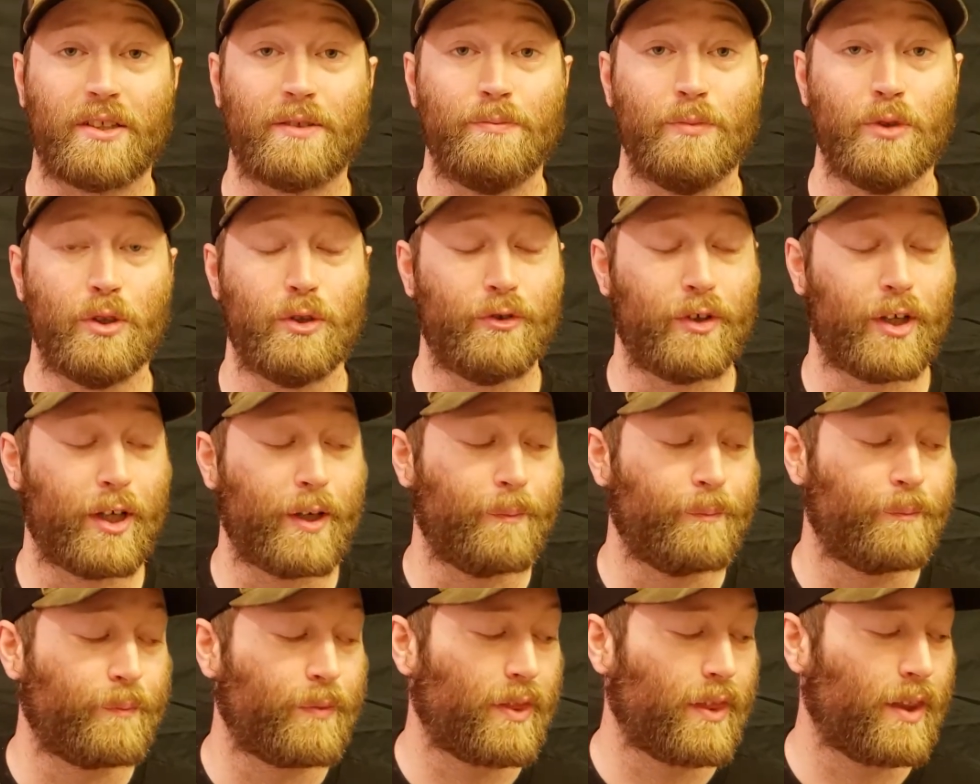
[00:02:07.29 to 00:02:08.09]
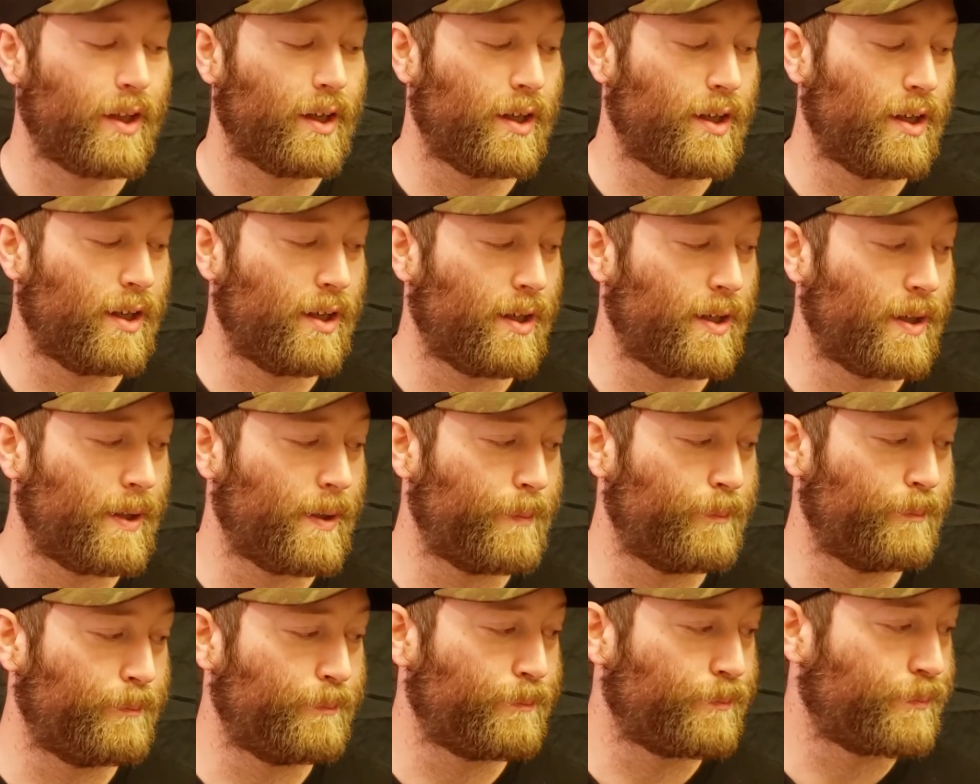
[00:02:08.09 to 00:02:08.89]
movie.
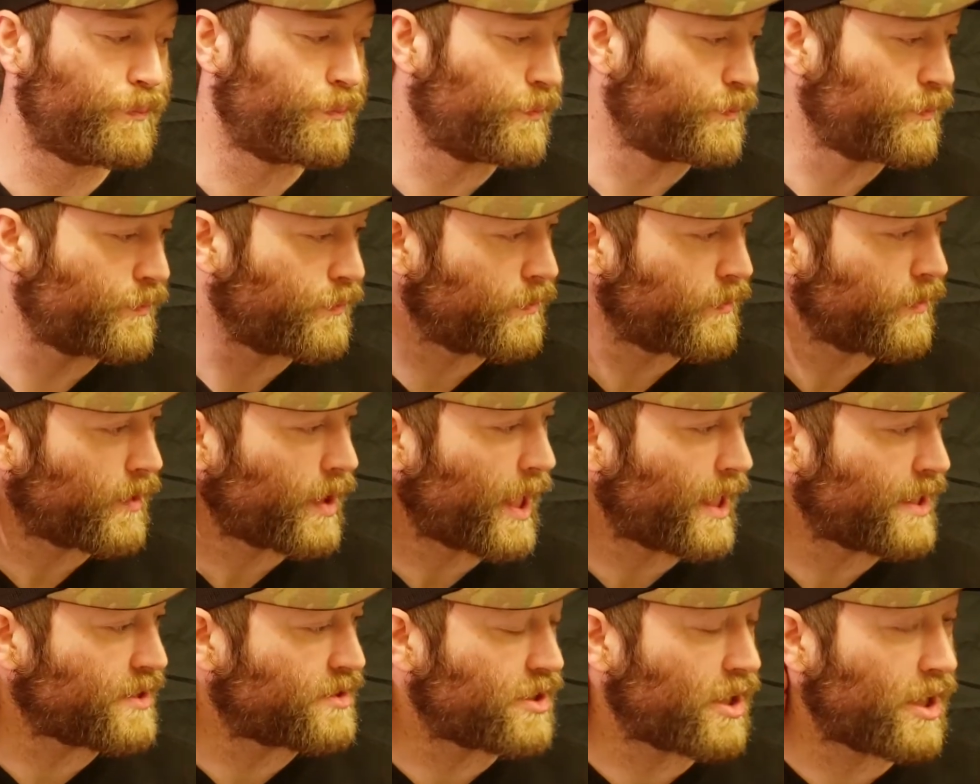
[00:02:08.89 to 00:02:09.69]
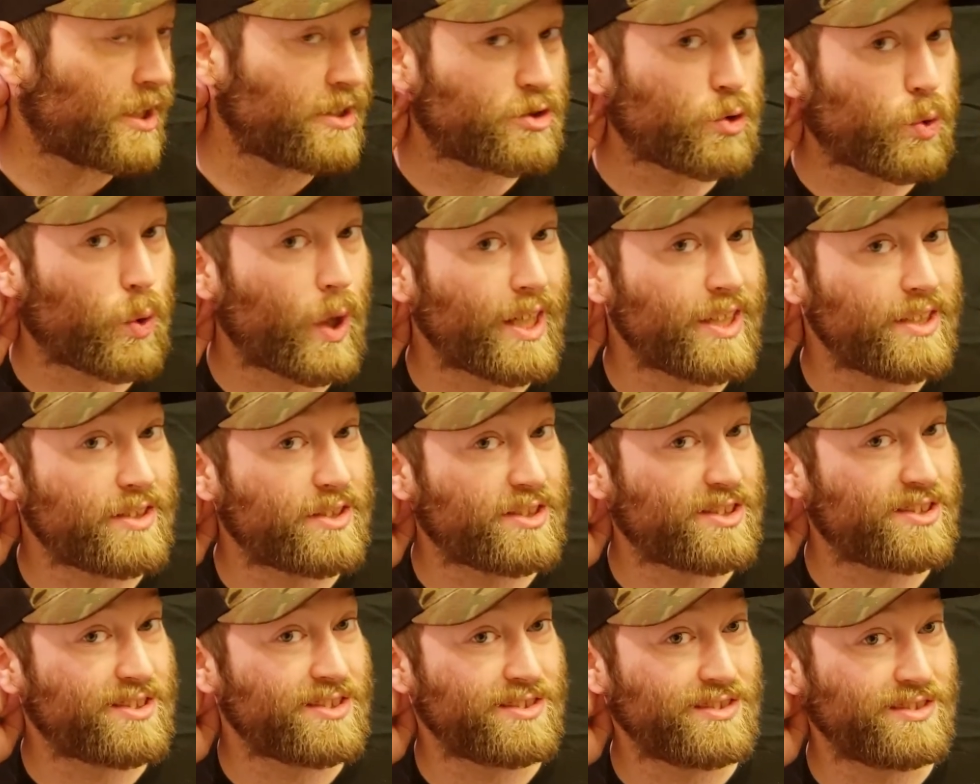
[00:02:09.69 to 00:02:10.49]
I saw it
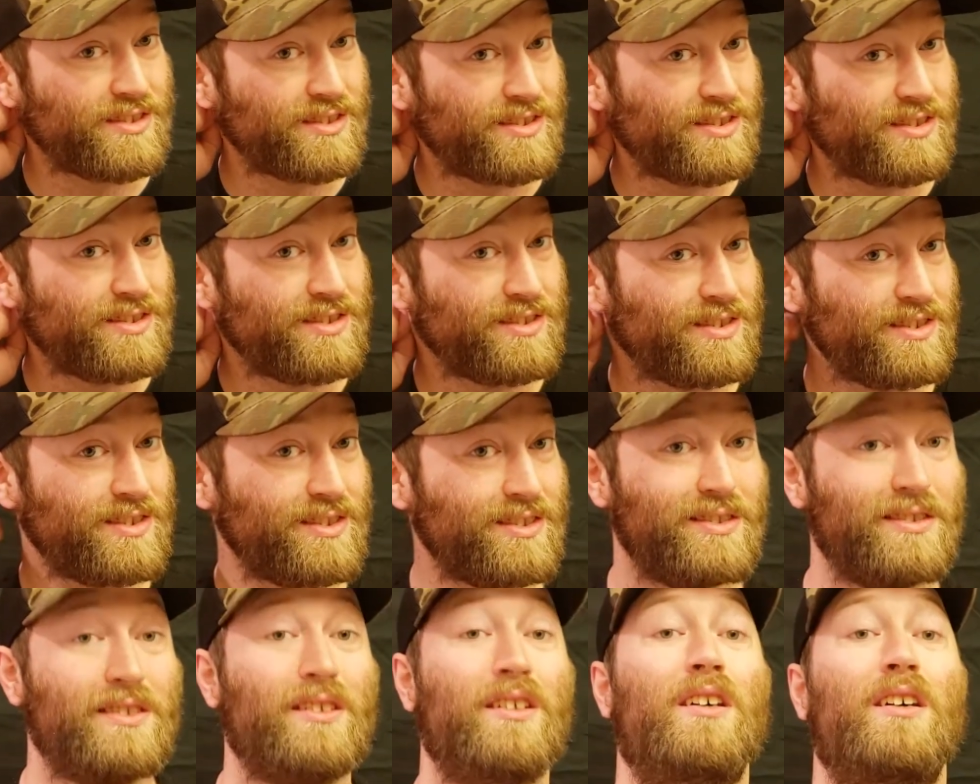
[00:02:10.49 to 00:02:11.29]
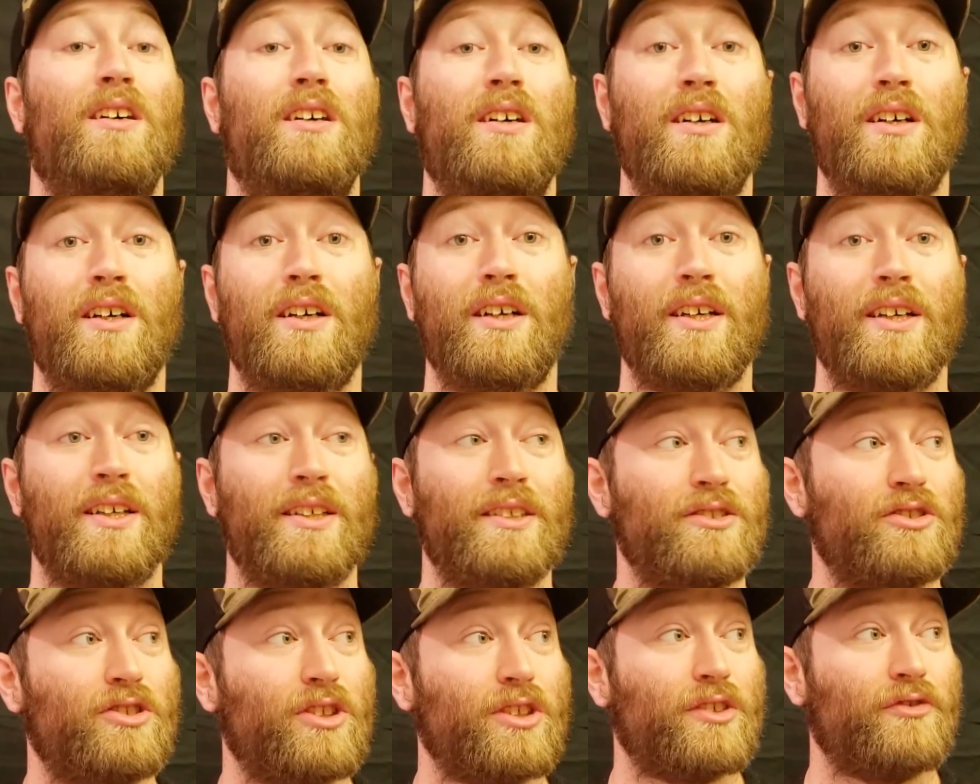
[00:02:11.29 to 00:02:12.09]
twice.
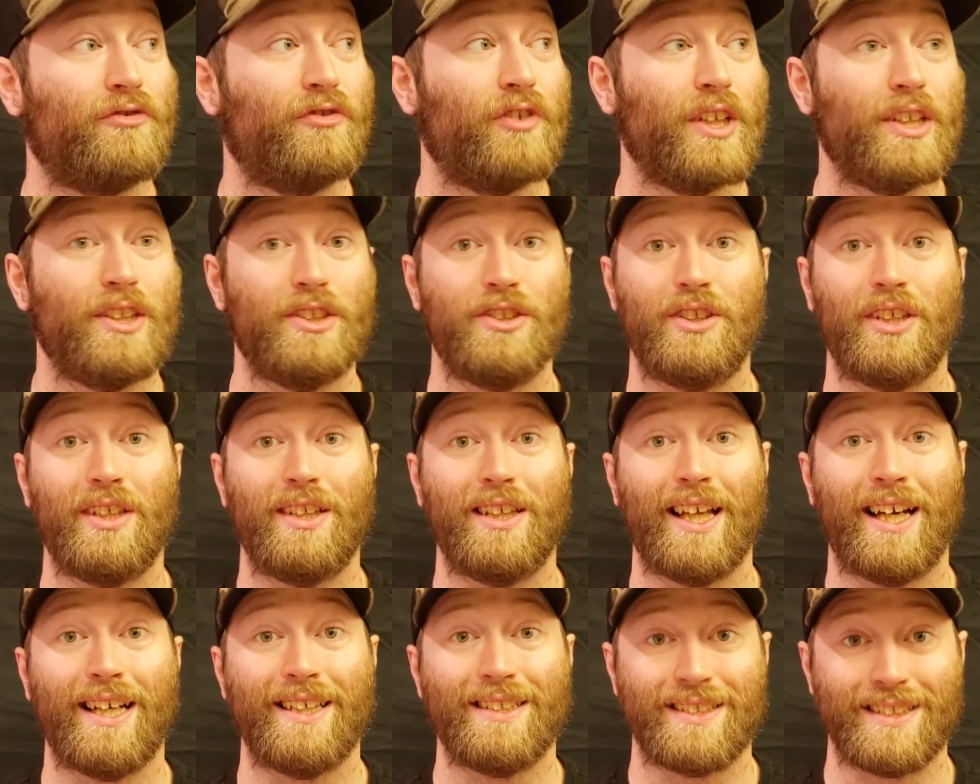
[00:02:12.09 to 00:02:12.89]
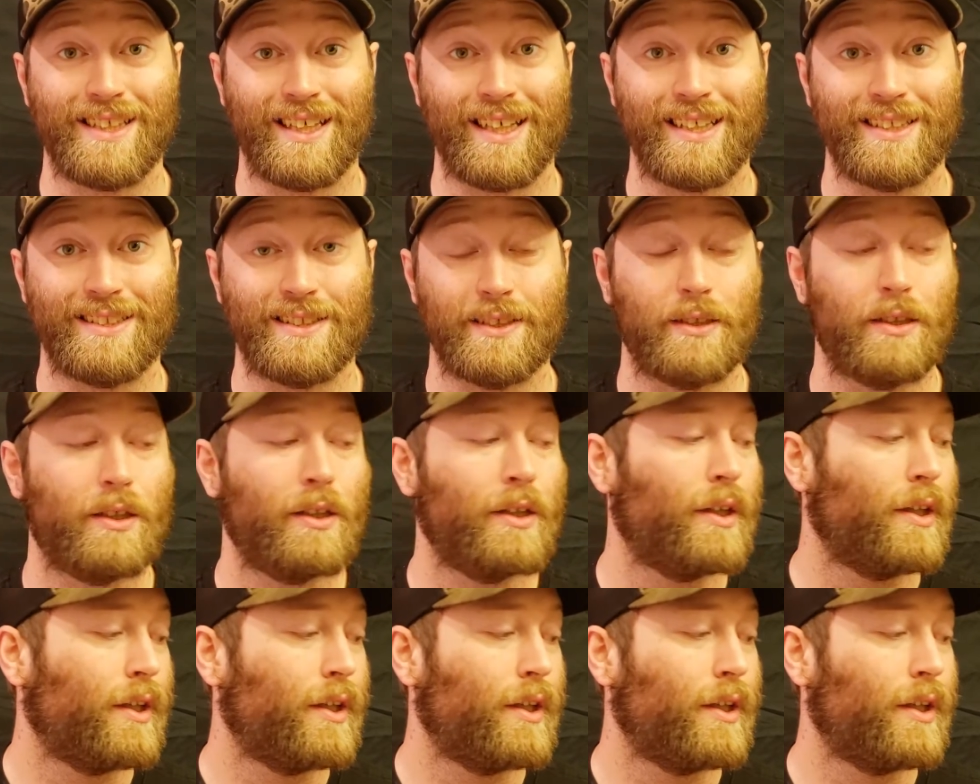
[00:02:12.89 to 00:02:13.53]
I just finished it last night.